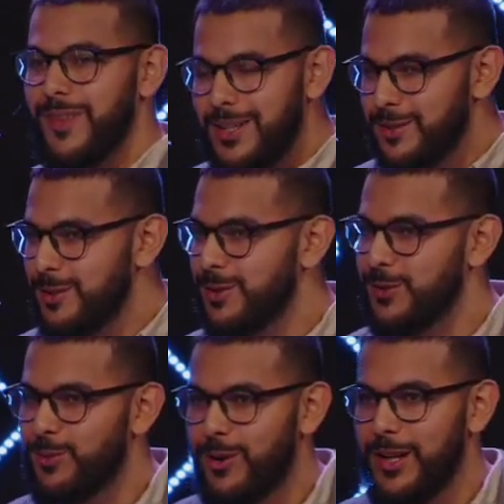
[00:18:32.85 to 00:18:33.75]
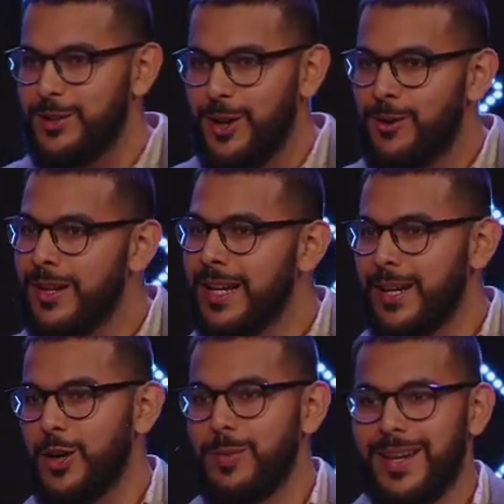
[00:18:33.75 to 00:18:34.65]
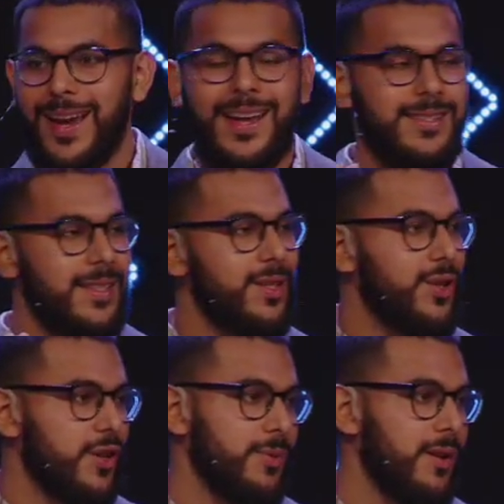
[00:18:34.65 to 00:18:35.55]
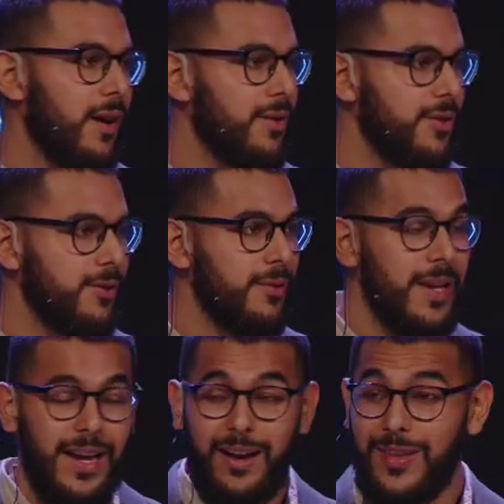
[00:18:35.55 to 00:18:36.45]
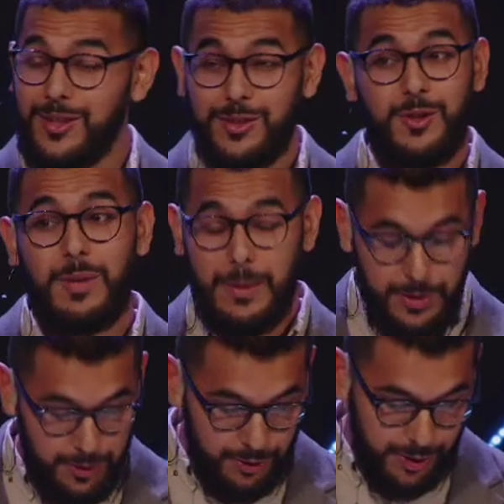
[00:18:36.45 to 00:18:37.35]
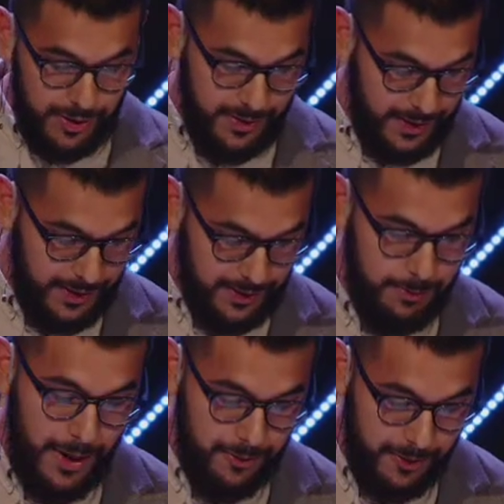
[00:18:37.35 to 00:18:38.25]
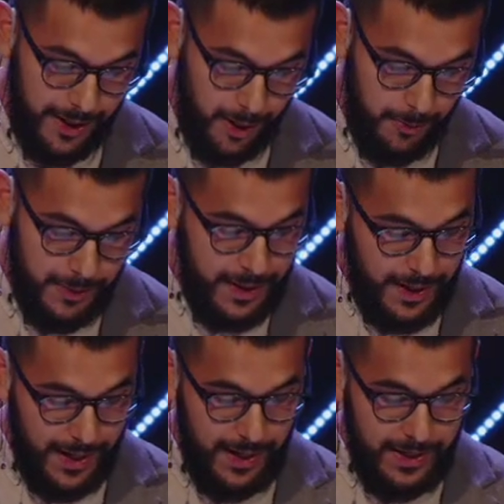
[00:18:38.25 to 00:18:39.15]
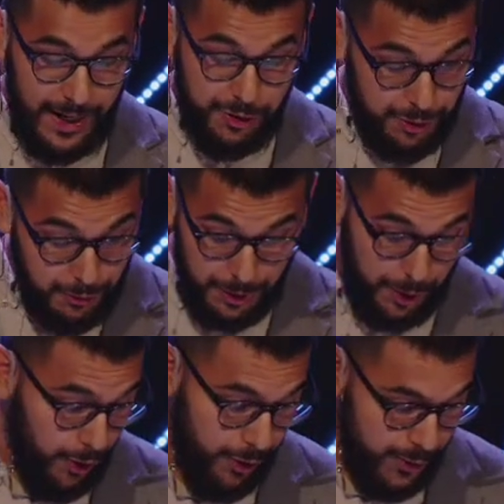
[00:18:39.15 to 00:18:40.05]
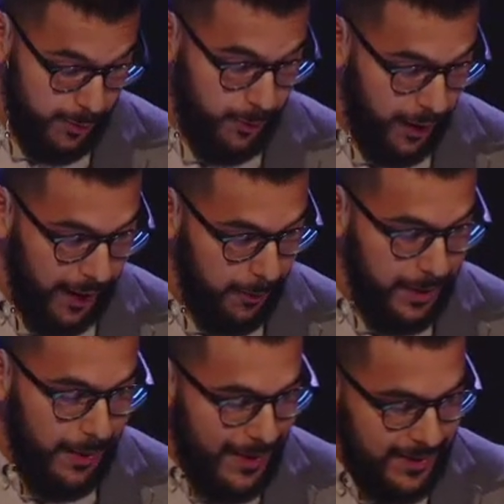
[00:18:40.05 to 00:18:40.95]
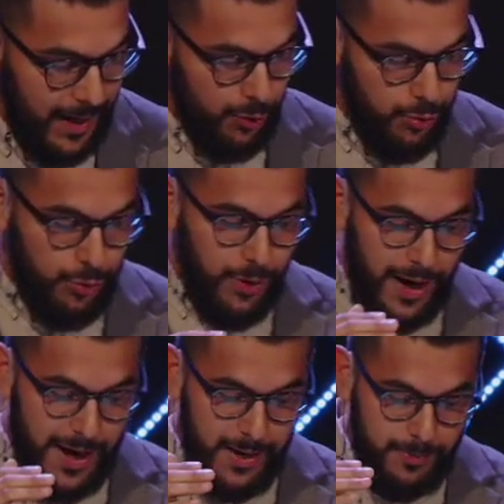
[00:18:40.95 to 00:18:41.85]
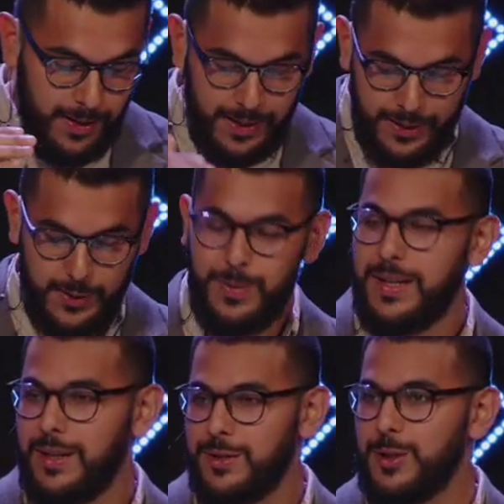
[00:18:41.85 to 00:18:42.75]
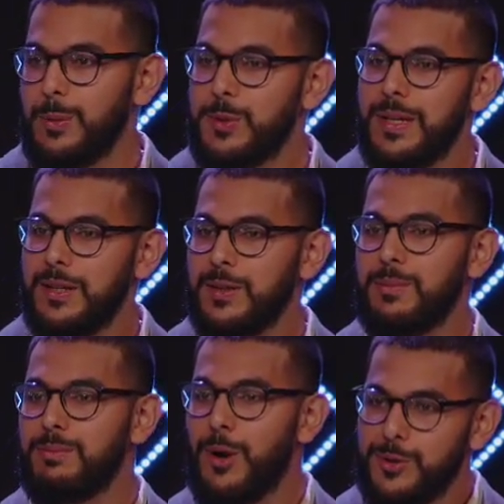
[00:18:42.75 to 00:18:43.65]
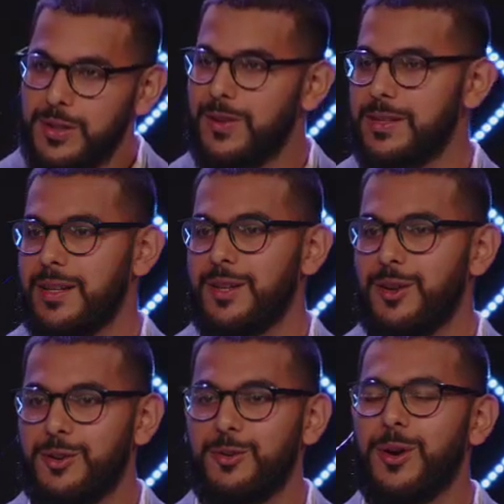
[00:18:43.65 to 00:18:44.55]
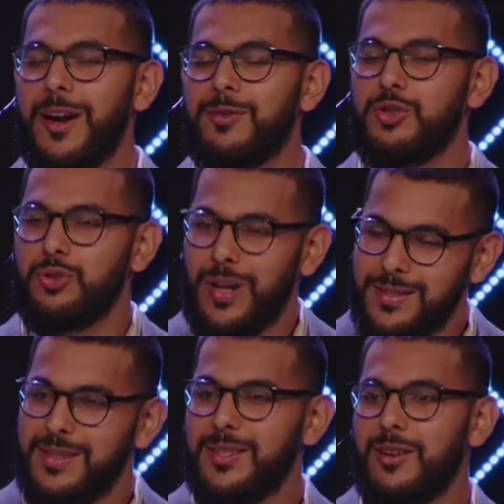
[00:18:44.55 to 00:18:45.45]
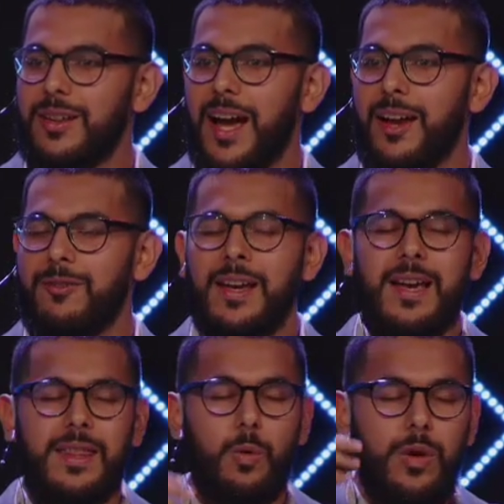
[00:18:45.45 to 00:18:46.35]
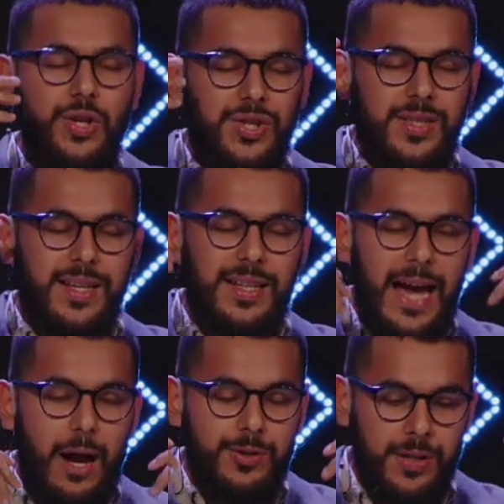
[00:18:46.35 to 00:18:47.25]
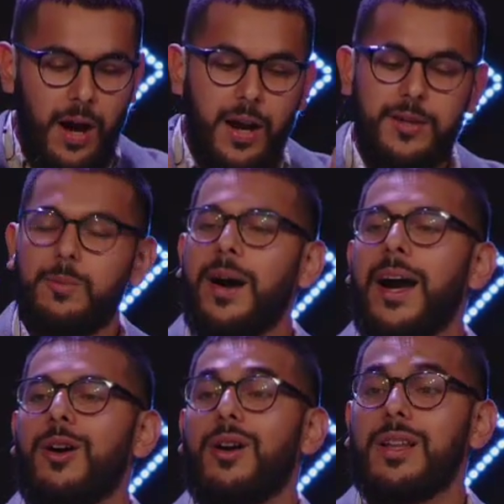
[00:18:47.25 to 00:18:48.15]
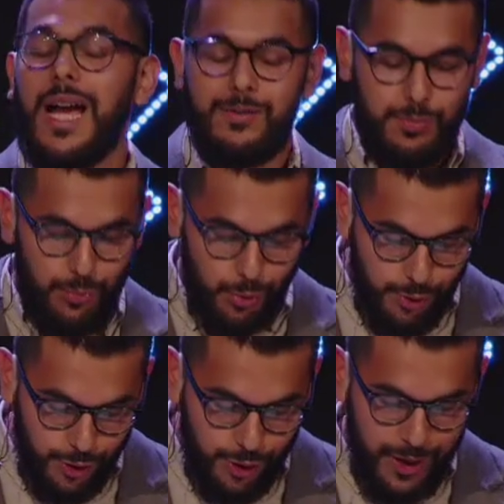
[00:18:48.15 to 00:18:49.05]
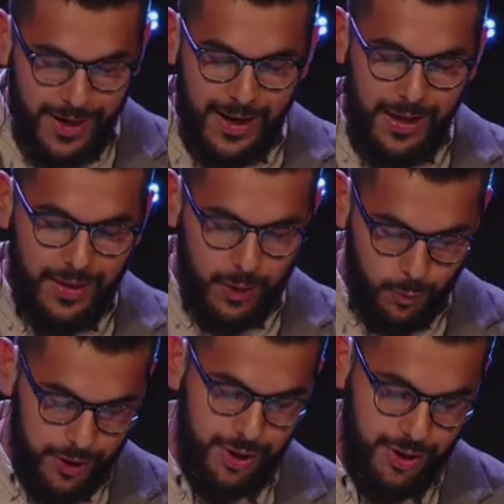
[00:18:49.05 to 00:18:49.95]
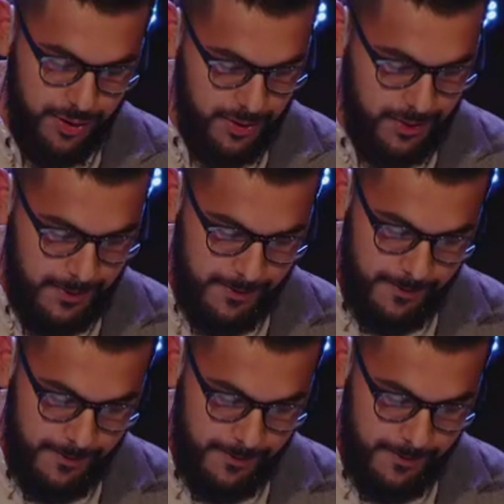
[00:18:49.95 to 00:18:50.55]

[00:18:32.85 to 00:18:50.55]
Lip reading: If that's you this morning, don't hear me casting judgment on you. If that's you, maybe you should seek some medical help. And I do encourage praying, but that's not who I am speaking to. I'm speaking to most of us in here who have stresses in our life that we just allow to occupy our lives more than we should.